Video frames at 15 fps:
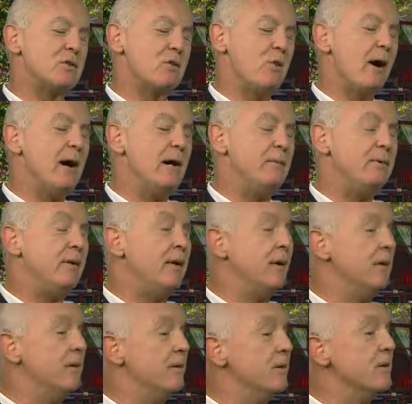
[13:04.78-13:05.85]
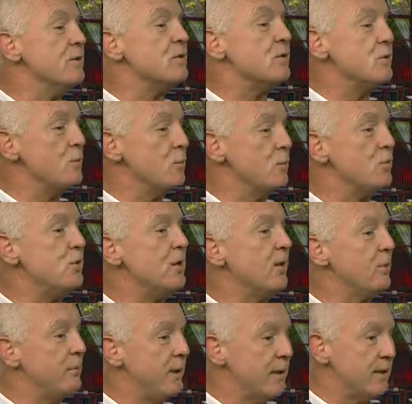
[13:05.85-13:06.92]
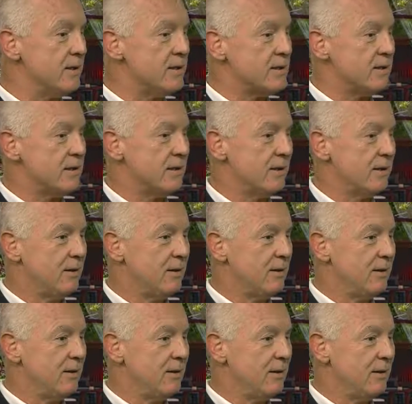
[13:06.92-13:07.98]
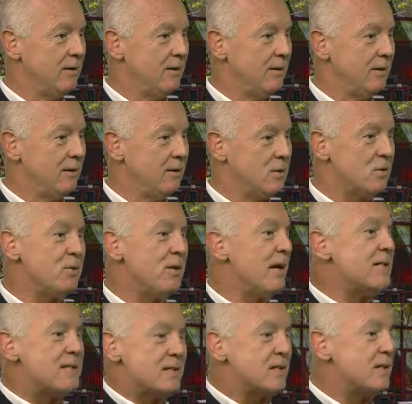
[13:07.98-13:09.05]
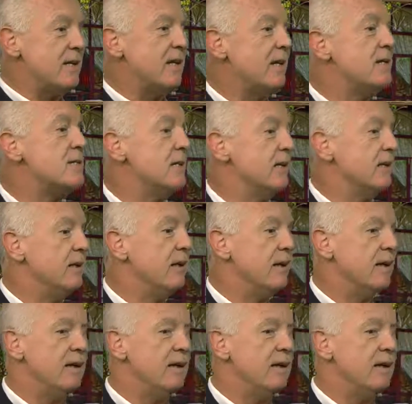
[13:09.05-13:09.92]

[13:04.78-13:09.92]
inscribed, and this too shall pass. So that's the thing, isn't it?